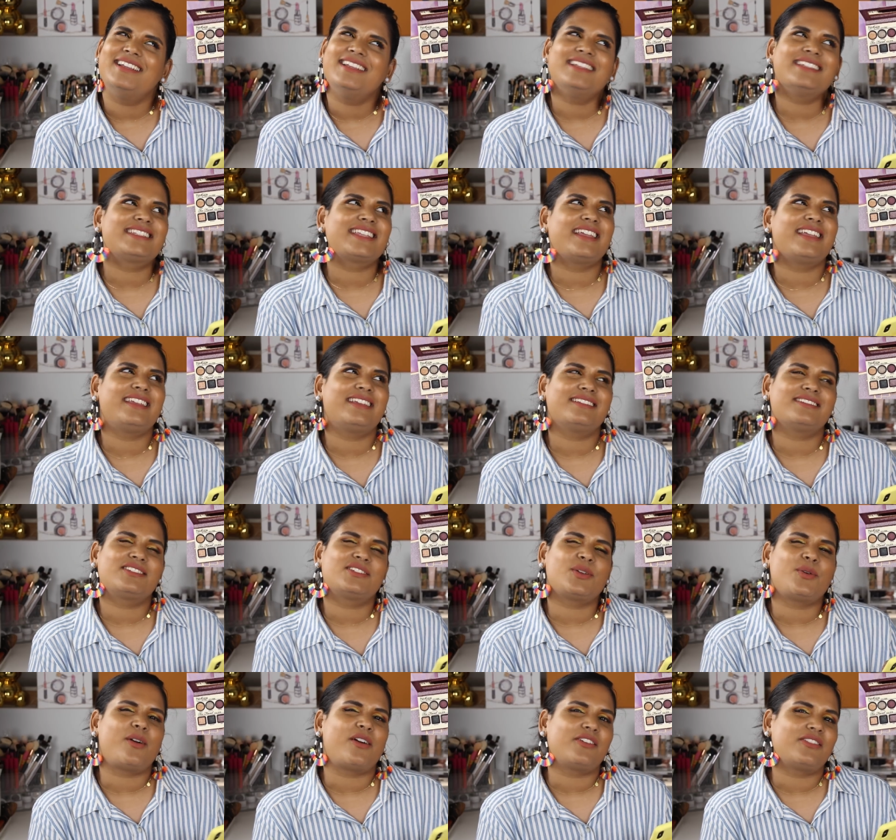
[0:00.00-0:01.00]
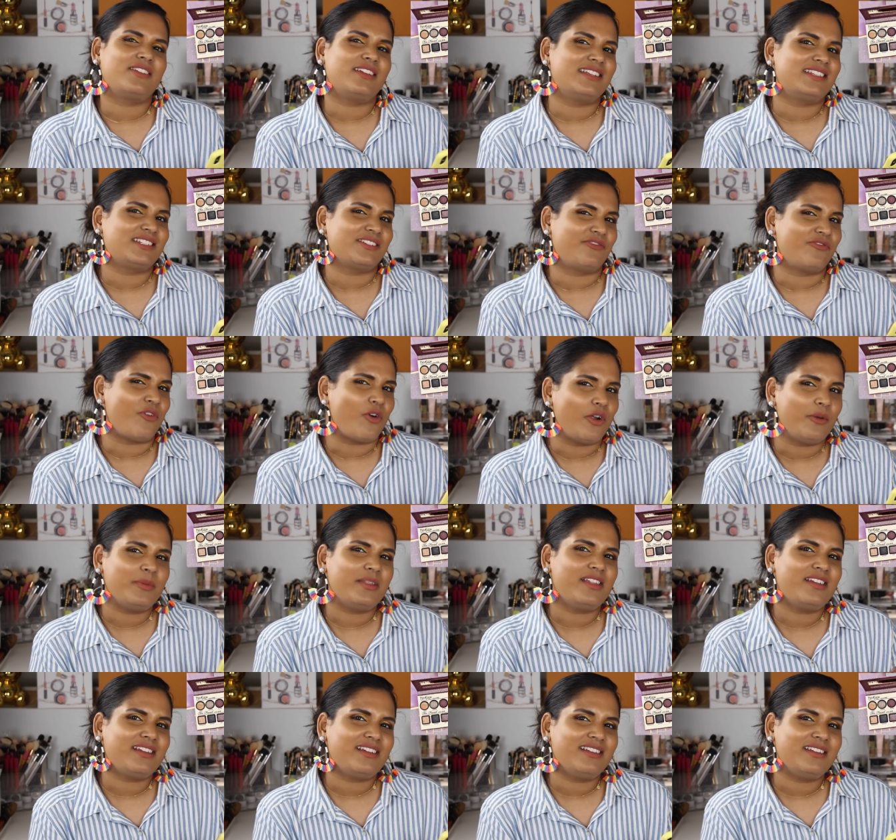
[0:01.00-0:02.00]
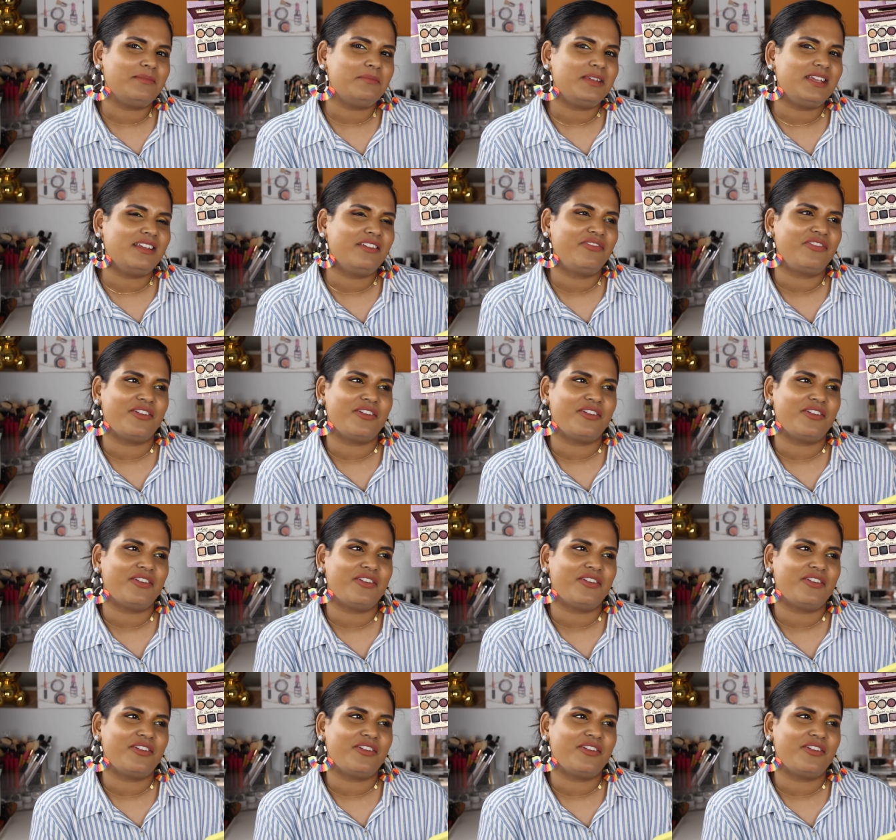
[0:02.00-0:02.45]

it's like so are is the formula gonna be